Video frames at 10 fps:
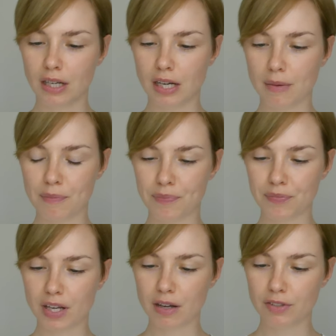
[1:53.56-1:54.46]
um,
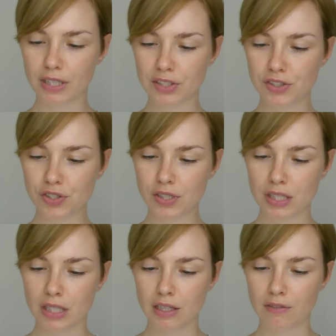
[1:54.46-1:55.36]
coverage
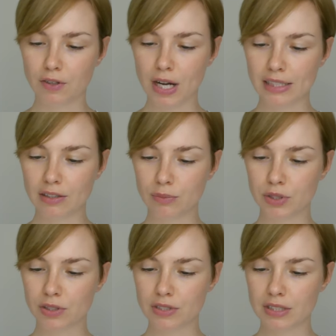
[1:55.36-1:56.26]
for added
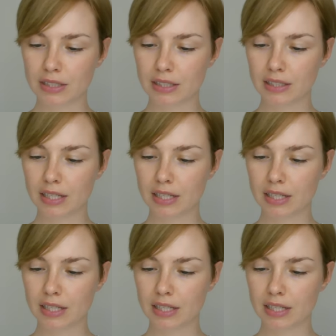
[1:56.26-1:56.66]
luminosity